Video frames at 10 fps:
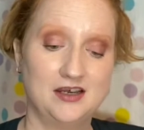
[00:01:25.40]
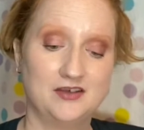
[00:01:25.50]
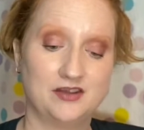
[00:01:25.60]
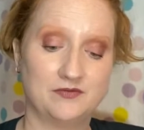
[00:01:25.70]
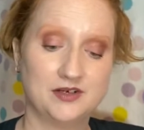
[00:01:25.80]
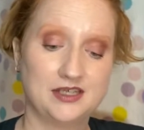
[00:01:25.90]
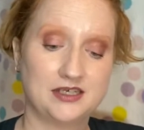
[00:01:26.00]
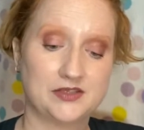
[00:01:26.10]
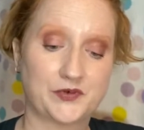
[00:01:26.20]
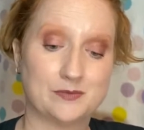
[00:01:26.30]
The first thing
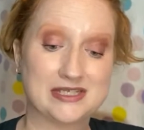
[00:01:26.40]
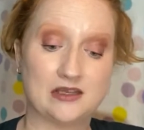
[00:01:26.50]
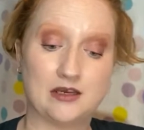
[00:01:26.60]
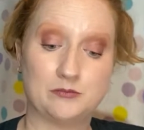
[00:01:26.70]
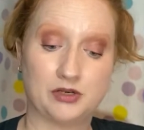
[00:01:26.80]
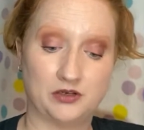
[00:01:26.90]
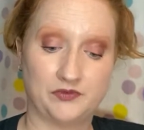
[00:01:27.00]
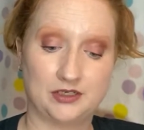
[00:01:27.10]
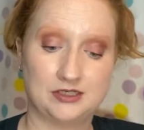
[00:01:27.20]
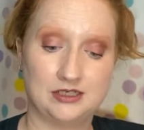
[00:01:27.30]
is from Salon
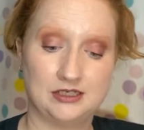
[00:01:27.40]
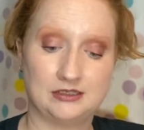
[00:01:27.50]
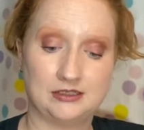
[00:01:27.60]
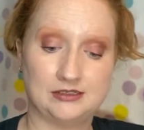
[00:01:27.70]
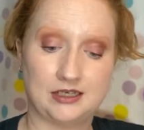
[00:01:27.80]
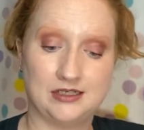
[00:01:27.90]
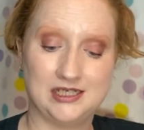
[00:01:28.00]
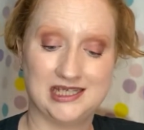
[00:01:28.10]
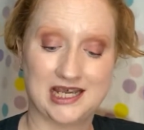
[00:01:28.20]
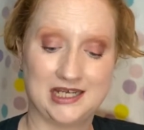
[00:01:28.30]
Perfect. It is a
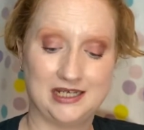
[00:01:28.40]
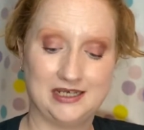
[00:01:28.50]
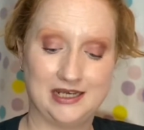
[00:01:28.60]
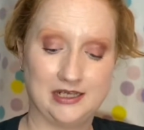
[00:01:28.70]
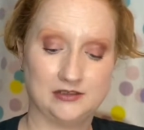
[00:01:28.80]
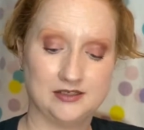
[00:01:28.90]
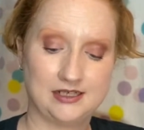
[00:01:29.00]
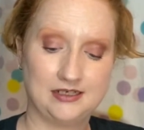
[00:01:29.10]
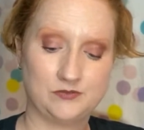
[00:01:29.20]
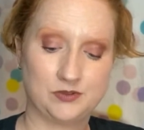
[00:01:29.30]
design nail
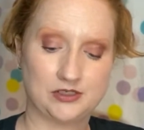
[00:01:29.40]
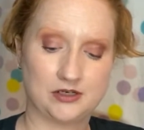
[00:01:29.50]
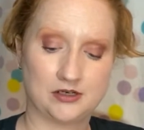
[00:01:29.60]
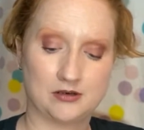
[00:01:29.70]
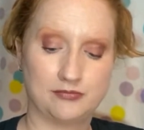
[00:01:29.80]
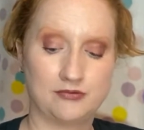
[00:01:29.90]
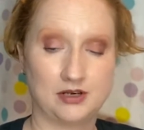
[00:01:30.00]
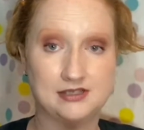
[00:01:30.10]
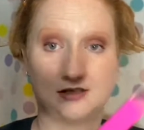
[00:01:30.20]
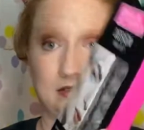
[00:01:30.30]
set, which are
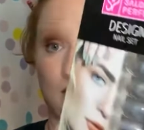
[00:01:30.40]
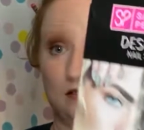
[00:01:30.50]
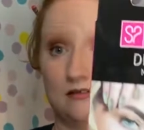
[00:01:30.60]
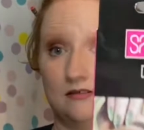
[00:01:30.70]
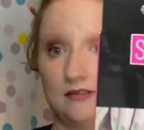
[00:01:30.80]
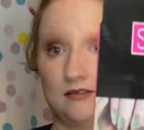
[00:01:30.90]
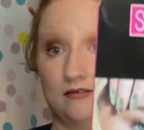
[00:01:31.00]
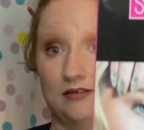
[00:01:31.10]
press-on nails.